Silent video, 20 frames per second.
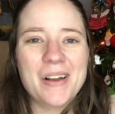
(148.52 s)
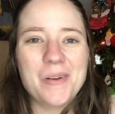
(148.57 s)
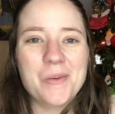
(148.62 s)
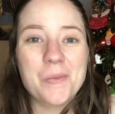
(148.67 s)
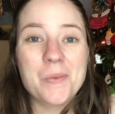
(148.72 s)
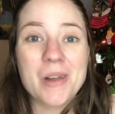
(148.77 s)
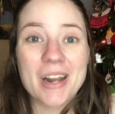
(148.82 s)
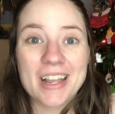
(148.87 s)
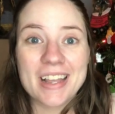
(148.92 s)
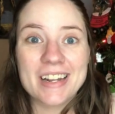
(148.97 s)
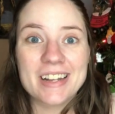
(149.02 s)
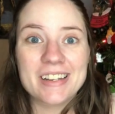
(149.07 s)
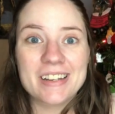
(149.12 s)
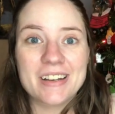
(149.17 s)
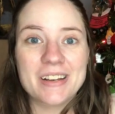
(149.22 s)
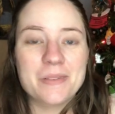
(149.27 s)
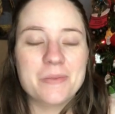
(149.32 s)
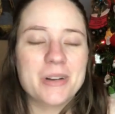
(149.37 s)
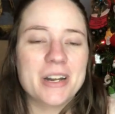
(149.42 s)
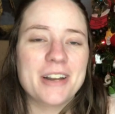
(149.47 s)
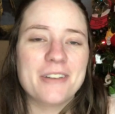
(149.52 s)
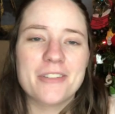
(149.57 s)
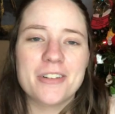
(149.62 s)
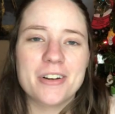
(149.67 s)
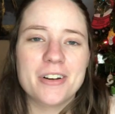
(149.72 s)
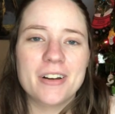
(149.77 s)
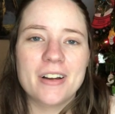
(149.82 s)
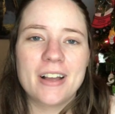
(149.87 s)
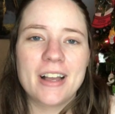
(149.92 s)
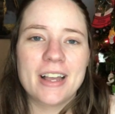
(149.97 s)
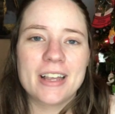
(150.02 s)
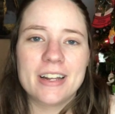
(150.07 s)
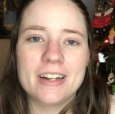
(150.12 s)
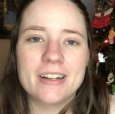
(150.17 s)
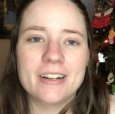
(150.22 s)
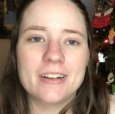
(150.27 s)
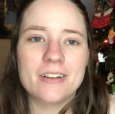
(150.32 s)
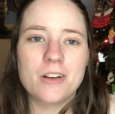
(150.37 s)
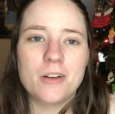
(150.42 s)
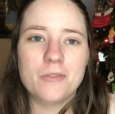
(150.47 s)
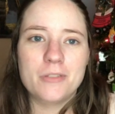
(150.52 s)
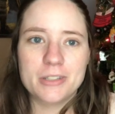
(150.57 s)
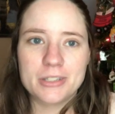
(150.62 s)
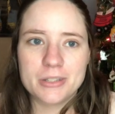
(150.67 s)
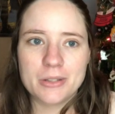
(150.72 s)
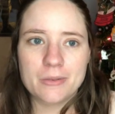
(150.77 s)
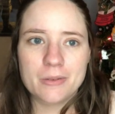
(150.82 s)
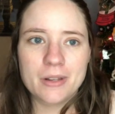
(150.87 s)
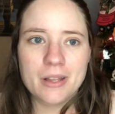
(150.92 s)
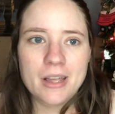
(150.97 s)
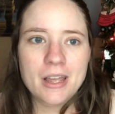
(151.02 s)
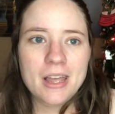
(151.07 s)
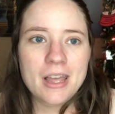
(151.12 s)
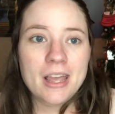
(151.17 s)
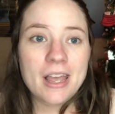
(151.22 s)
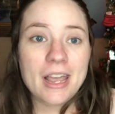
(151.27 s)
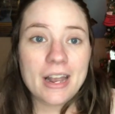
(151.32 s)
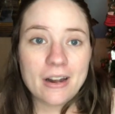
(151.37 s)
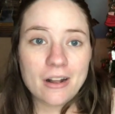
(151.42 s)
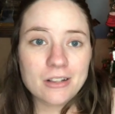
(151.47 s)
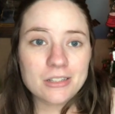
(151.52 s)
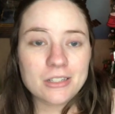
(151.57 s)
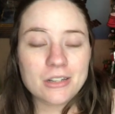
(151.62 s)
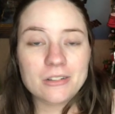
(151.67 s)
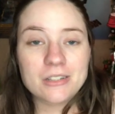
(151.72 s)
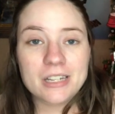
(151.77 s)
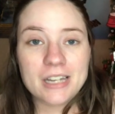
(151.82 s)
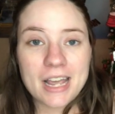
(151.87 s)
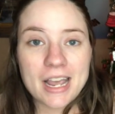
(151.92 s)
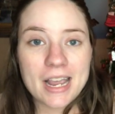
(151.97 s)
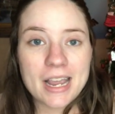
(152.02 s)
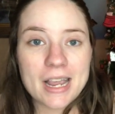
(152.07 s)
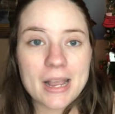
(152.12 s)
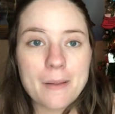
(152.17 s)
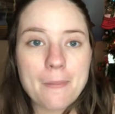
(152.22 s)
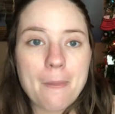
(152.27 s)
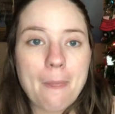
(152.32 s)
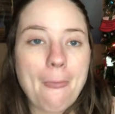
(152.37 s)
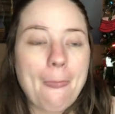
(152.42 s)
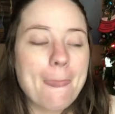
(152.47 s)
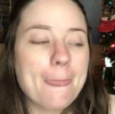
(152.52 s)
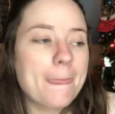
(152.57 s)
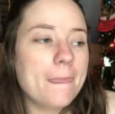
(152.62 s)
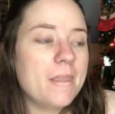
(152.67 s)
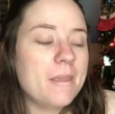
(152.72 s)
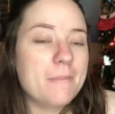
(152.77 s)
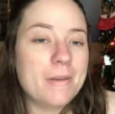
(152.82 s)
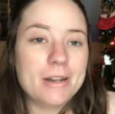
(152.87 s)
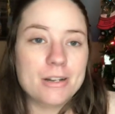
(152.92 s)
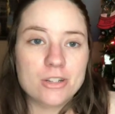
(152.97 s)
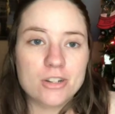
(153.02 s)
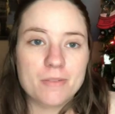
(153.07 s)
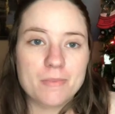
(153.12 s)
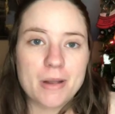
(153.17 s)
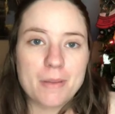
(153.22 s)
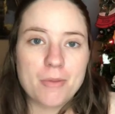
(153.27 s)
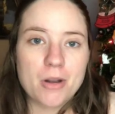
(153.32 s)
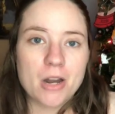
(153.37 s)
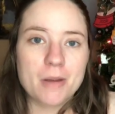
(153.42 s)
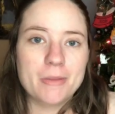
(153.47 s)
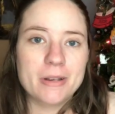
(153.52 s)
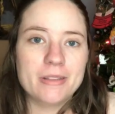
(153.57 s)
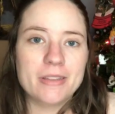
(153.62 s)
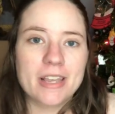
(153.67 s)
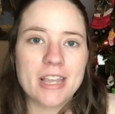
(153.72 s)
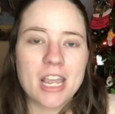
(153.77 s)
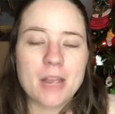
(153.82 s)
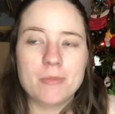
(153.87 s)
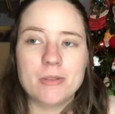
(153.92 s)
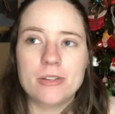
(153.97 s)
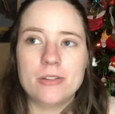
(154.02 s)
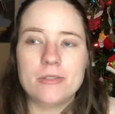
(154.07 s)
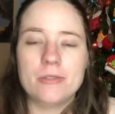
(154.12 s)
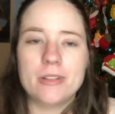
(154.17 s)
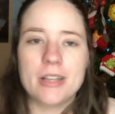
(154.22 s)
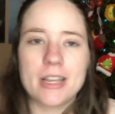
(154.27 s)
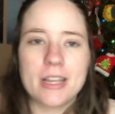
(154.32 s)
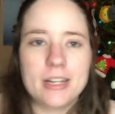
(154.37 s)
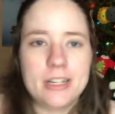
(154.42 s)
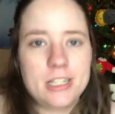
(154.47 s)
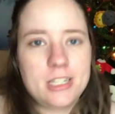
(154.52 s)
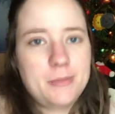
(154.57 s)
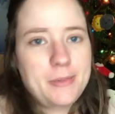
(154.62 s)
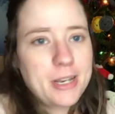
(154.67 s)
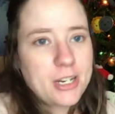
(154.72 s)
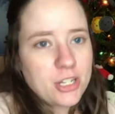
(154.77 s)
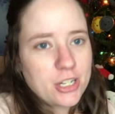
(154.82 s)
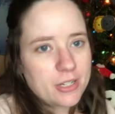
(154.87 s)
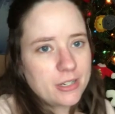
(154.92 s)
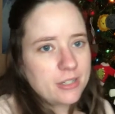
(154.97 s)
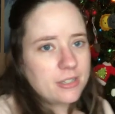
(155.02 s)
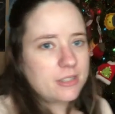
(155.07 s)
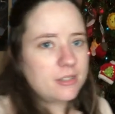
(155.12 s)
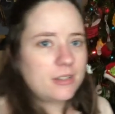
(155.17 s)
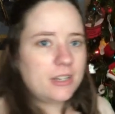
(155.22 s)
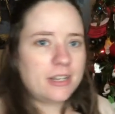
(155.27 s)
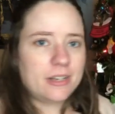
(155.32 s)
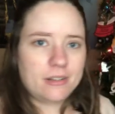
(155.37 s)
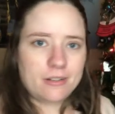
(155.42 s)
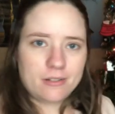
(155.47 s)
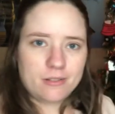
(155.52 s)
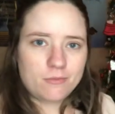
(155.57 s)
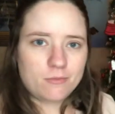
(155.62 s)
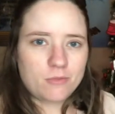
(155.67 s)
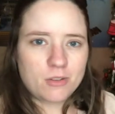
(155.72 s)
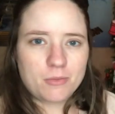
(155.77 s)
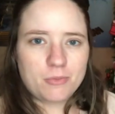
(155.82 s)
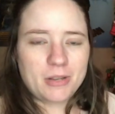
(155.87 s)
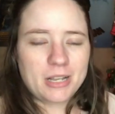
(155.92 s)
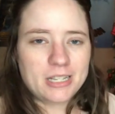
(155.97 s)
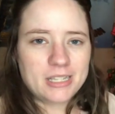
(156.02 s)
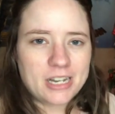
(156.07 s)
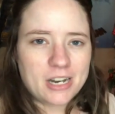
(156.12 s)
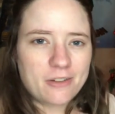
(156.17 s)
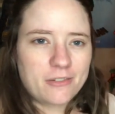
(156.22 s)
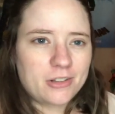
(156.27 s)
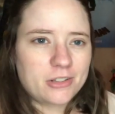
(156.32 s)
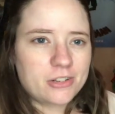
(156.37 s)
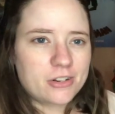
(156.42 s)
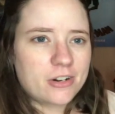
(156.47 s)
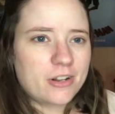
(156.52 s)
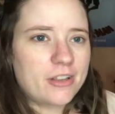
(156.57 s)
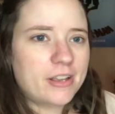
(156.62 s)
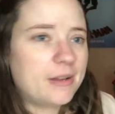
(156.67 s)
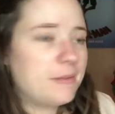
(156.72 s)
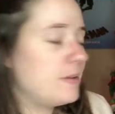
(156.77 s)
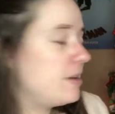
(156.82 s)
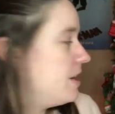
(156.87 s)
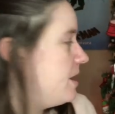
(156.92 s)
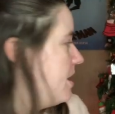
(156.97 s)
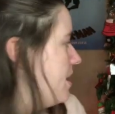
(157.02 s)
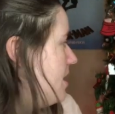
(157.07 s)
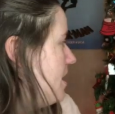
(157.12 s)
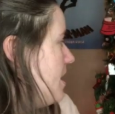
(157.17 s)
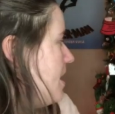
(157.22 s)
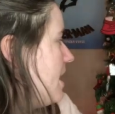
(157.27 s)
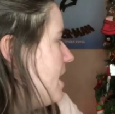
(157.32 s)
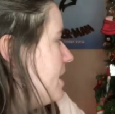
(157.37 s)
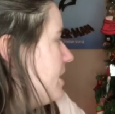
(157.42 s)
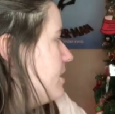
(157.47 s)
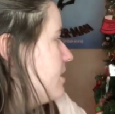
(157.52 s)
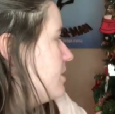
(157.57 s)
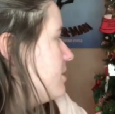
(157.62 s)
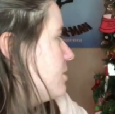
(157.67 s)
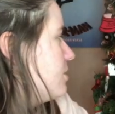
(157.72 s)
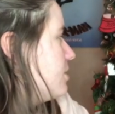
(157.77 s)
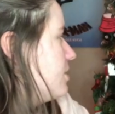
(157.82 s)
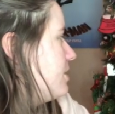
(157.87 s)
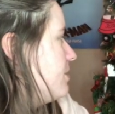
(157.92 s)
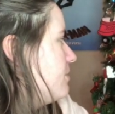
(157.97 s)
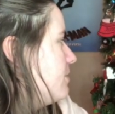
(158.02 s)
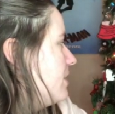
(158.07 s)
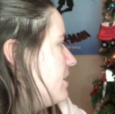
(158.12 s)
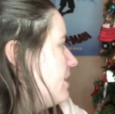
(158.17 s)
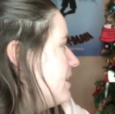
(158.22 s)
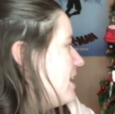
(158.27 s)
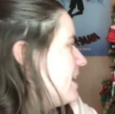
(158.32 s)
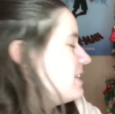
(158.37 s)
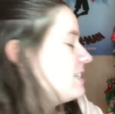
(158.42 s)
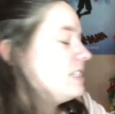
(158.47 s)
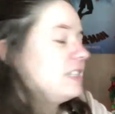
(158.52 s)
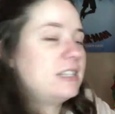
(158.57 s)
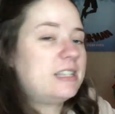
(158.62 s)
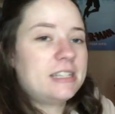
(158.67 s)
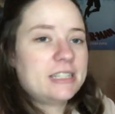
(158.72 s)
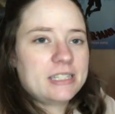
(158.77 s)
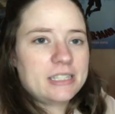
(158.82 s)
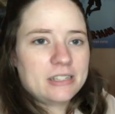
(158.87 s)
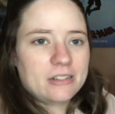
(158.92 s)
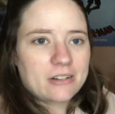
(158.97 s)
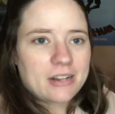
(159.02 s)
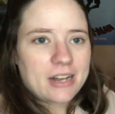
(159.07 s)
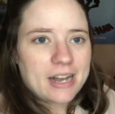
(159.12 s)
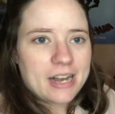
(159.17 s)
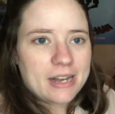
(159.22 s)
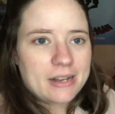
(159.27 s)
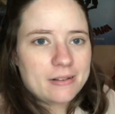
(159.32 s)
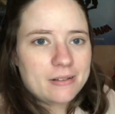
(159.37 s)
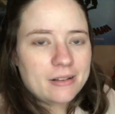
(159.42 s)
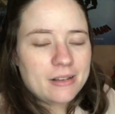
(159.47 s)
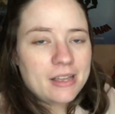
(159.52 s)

when I get it done, whenever I get it done, hopefully soon. And also today, the manager of my apartment, they came to do like an inspection and replace the air filter and all that. And she really liked this little guy.